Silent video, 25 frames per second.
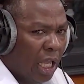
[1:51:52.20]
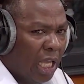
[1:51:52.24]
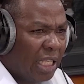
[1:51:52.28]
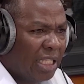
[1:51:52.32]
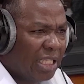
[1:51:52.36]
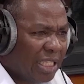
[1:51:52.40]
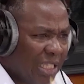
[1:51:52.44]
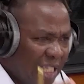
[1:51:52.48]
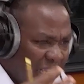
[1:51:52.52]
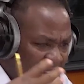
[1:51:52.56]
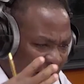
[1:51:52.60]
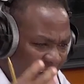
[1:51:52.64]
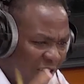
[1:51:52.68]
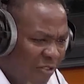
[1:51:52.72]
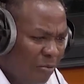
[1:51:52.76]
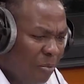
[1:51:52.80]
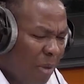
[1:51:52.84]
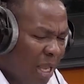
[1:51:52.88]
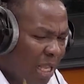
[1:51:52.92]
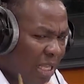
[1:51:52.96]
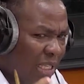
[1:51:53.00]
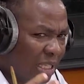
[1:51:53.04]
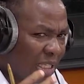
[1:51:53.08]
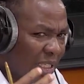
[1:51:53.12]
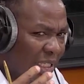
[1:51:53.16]
It's
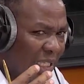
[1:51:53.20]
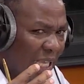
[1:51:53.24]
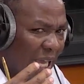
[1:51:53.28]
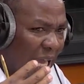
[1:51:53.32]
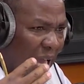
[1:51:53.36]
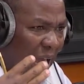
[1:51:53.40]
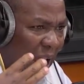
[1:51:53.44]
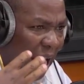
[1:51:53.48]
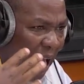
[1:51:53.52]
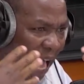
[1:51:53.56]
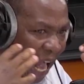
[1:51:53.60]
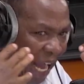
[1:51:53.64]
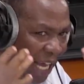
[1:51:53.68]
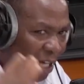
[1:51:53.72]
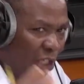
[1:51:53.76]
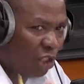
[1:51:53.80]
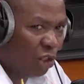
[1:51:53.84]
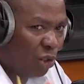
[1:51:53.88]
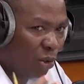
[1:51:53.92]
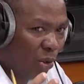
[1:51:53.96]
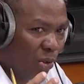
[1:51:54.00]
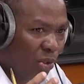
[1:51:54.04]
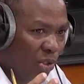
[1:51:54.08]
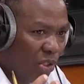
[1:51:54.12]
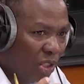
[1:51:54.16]
government's
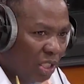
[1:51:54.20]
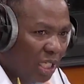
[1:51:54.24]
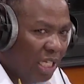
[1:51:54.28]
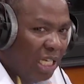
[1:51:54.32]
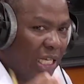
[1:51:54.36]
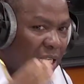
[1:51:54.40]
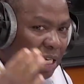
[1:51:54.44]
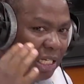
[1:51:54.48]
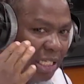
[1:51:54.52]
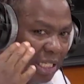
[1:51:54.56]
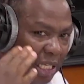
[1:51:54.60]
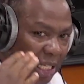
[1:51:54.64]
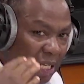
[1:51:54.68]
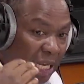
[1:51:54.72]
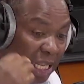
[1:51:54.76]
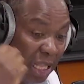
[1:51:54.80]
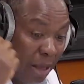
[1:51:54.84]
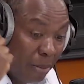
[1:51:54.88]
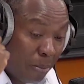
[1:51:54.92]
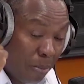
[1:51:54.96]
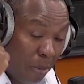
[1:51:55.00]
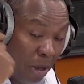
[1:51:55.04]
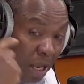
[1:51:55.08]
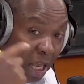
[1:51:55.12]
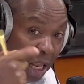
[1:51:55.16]
actions in
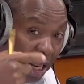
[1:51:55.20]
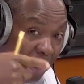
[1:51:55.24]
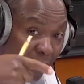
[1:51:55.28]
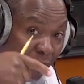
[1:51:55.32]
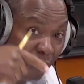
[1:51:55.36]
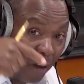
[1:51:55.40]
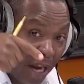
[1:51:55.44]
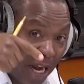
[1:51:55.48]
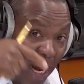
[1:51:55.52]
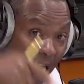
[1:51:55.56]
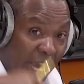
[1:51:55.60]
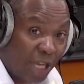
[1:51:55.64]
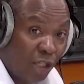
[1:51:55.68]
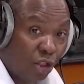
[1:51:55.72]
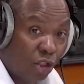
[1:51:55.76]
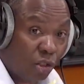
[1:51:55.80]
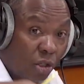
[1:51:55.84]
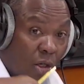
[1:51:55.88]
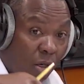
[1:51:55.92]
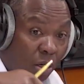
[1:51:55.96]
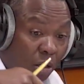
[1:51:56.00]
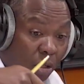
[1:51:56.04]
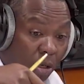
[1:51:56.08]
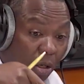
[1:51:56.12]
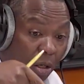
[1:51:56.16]
the
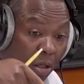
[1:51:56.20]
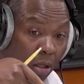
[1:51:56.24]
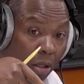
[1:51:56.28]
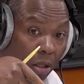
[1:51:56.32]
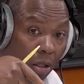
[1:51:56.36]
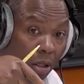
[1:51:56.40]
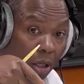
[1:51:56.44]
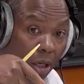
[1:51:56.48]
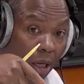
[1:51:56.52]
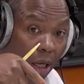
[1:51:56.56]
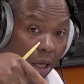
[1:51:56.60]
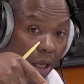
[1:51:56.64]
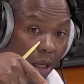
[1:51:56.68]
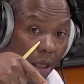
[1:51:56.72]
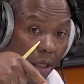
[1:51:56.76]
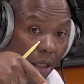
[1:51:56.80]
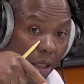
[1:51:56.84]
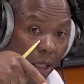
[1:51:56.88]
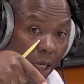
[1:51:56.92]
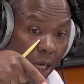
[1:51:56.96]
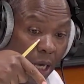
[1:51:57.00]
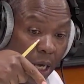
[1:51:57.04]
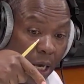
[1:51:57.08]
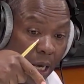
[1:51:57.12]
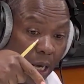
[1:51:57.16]
financial
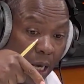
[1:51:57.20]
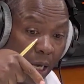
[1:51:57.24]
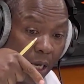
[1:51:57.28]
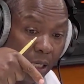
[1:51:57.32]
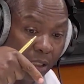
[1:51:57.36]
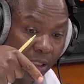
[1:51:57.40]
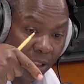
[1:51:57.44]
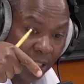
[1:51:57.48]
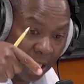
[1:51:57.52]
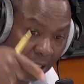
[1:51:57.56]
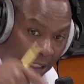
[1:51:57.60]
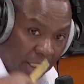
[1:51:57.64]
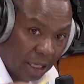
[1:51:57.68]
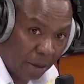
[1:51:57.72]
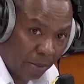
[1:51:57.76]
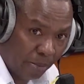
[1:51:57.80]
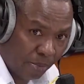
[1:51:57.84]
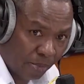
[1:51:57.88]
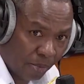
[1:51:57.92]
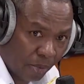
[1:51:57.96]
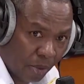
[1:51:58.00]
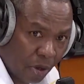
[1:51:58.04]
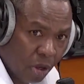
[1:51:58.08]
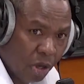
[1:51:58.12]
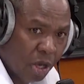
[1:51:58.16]

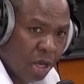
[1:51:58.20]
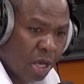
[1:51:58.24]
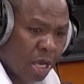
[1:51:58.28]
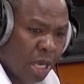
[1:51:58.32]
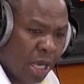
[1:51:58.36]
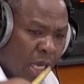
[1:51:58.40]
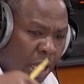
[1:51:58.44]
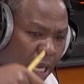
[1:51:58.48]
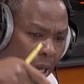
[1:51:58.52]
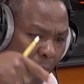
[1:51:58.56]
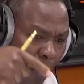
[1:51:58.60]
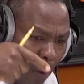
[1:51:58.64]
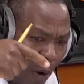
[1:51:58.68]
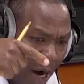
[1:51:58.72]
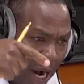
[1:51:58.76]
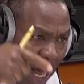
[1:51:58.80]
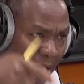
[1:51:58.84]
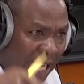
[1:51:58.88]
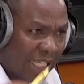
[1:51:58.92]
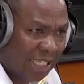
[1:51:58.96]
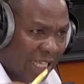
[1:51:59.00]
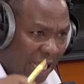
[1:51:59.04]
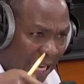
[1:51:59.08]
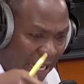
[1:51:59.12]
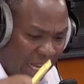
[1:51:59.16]
setting. Well,
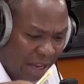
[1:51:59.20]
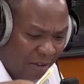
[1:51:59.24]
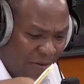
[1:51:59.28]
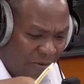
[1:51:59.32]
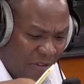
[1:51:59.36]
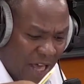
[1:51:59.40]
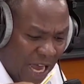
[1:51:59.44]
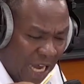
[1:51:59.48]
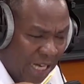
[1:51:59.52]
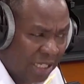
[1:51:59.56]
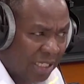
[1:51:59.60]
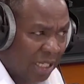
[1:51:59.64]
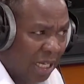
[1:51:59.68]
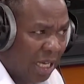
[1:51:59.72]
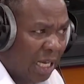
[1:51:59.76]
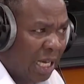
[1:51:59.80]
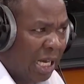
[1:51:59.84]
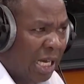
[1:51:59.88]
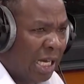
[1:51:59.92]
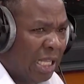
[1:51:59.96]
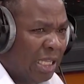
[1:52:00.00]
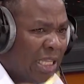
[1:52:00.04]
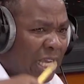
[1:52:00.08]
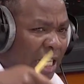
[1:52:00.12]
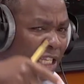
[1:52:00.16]
as I leave that,
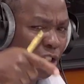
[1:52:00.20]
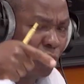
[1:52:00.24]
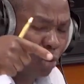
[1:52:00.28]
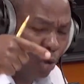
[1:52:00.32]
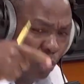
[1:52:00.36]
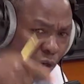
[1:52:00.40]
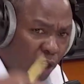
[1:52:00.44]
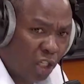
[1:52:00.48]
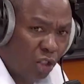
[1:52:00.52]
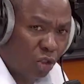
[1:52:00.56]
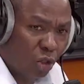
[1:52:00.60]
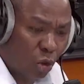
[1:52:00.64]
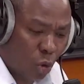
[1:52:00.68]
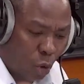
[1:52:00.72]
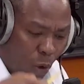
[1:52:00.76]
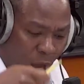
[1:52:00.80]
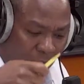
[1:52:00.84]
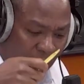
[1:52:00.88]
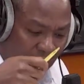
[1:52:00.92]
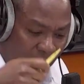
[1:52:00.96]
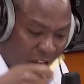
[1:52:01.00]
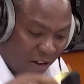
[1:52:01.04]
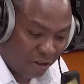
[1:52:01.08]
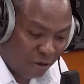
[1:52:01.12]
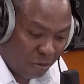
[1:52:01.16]
there's no reason why
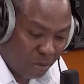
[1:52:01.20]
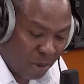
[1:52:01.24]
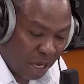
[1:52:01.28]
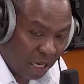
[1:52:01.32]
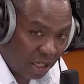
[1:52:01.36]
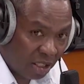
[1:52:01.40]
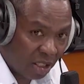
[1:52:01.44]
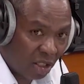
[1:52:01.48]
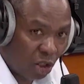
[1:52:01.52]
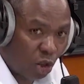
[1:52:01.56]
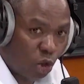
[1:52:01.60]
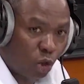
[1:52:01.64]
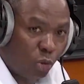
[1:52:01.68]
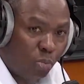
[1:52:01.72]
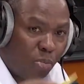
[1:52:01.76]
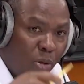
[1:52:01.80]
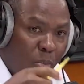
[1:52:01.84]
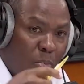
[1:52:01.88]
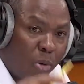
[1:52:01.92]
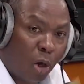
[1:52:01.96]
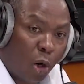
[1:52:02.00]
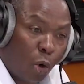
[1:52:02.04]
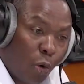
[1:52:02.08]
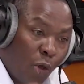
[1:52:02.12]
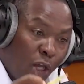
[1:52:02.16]
government should be
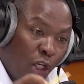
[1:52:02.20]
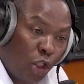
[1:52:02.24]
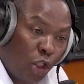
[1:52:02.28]
borrowing